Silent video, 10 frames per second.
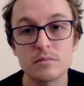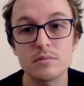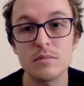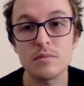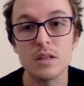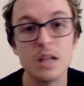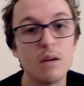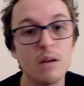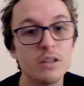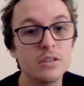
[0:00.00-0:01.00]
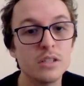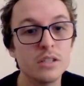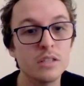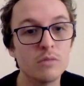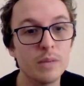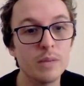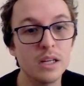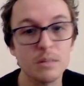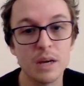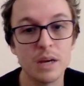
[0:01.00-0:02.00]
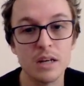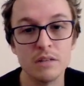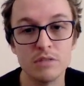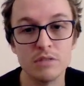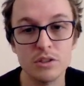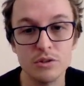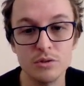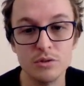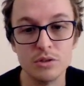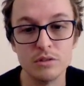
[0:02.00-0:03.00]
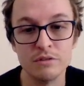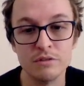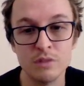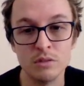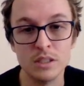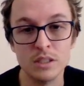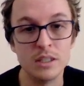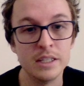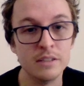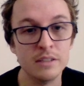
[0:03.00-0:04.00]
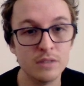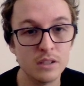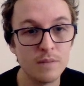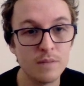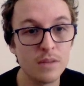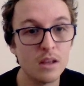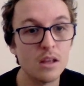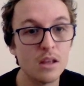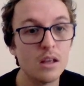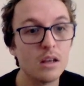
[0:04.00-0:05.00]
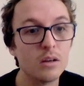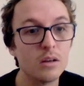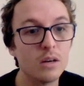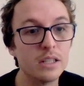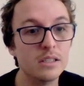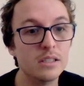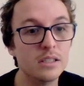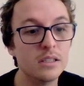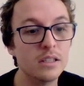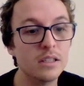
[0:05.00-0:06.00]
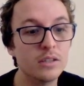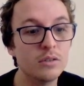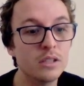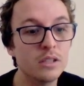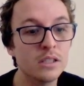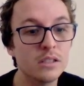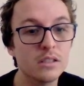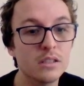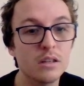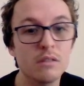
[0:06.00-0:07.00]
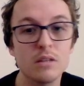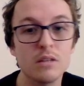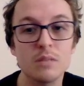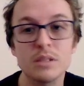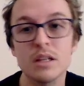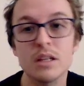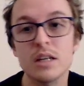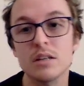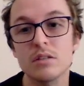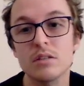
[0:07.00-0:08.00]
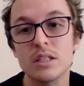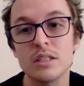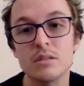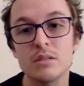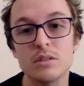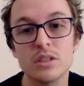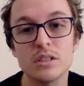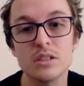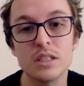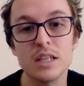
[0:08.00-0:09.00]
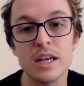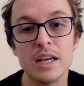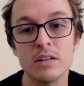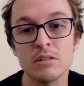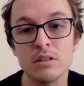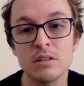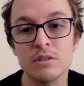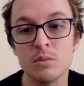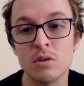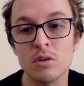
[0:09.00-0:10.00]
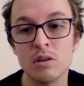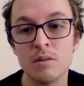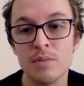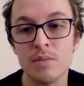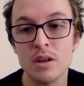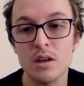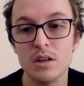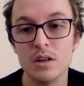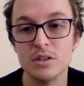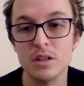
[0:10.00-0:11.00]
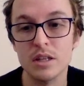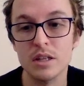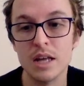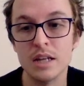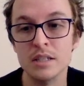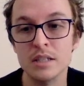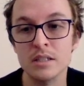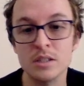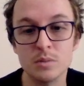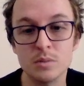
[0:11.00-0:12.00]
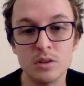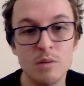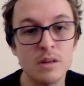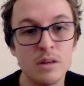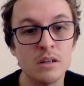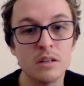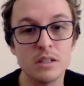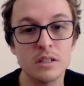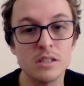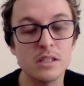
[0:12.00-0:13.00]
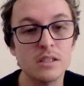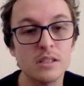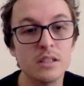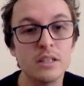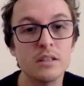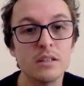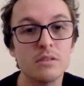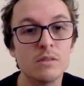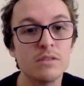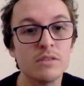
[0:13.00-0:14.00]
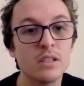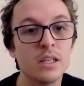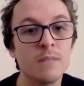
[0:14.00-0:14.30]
Now I do see the repeating pattern of the 2 sort of folded leaves quite consistently through this, so I'd be like looking into adjusting the angle of the model so that that isn't as predominant consistently through everything,